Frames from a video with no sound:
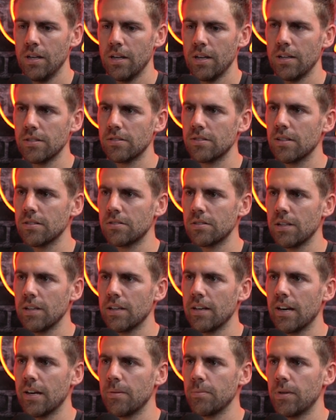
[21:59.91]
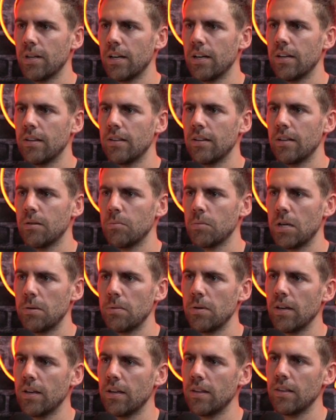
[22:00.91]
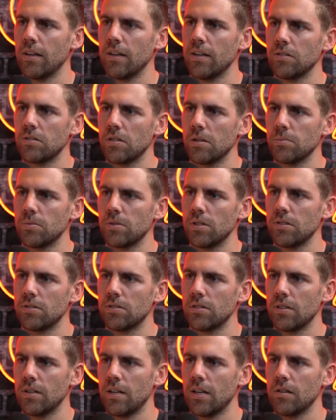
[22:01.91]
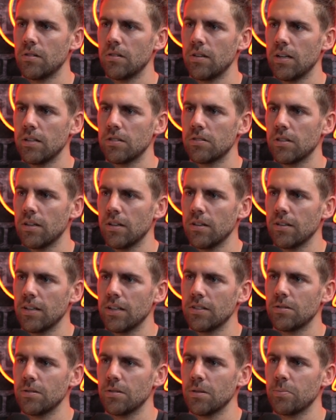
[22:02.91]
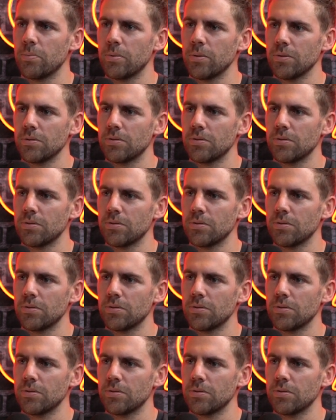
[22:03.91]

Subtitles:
it's literally game day and then maybe in their gym session and try to get to the pool.